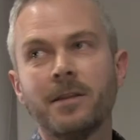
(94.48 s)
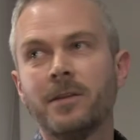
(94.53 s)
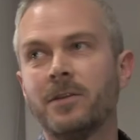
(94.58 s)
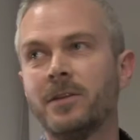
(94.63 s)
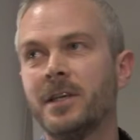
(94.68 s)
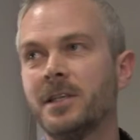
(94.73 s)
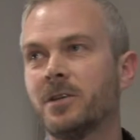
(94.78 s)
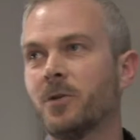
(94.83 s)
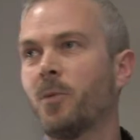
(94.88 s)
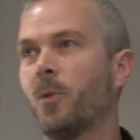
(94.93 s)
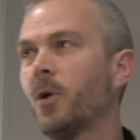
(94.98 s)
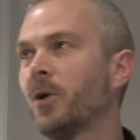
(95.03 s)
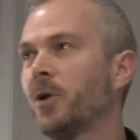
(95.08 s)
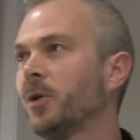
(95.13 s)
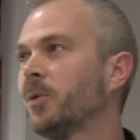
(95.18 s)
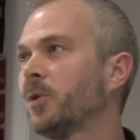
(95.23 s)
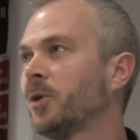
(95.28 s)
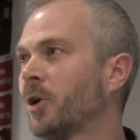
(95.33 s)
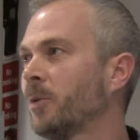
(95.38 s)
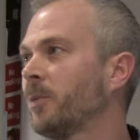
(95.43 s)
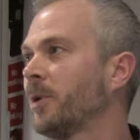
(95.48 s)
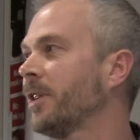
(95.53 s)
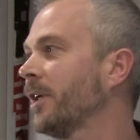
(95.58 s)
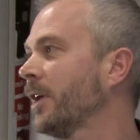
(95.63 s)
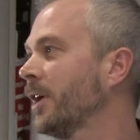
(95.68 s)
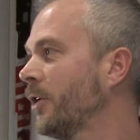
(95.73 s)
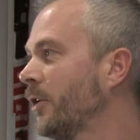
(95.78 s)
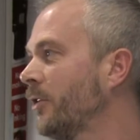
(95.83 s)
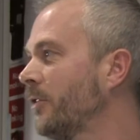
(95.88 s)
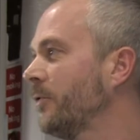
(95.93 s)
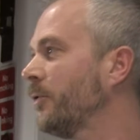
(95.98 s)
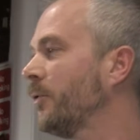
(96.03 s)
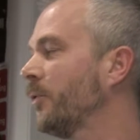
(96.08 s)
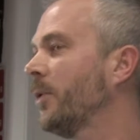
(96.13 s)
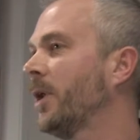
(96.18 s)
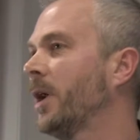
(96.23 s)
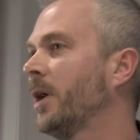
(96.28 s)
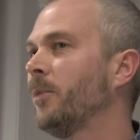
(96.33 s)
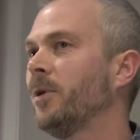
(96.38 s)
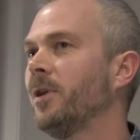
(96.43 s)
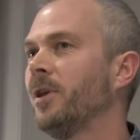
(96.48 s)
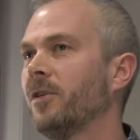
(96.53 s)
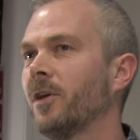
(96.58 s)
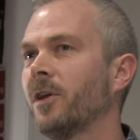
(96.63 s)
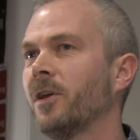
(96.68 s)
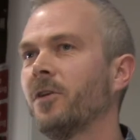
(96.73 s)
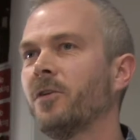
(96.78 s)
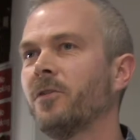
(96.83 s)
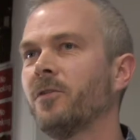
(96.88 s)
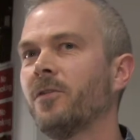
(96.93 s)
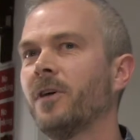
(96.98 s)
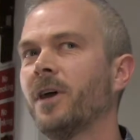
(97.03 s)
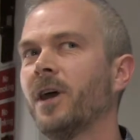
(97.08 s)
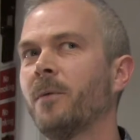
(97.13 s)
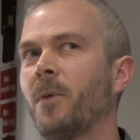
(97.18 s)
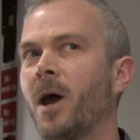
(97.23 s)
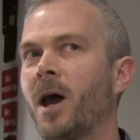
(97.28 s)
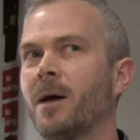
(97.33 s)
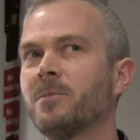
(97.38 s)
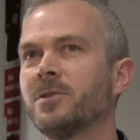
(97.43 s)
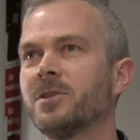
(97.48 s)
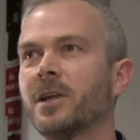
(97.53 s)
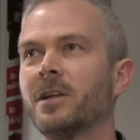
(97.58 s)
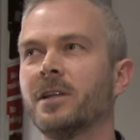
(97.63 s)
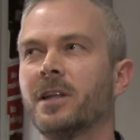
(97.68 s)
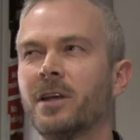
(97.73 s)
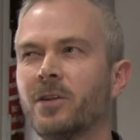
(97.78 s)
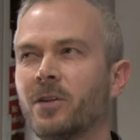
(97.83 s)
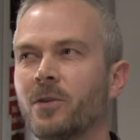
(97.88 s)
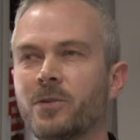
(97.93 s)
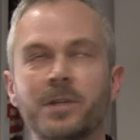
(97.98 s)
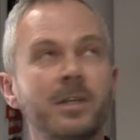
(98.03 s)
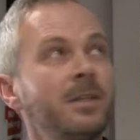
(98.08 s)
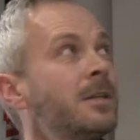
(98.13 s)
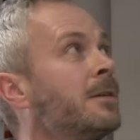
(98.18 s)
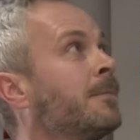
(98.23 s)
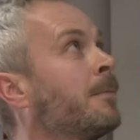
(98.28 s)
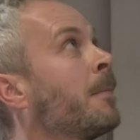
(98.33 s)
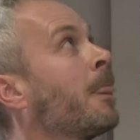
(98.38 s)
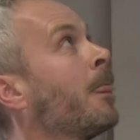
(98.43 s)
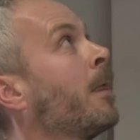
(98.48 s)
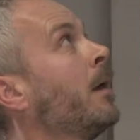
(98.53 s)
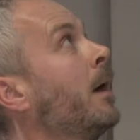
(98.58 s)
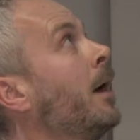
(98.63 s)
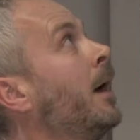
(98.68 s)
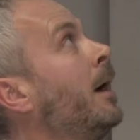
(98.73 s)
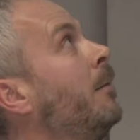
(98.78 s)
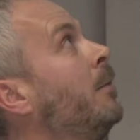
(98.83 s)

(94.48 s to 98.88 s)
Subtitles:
these are what you would normally think of when you think of apps that are downloaded. They're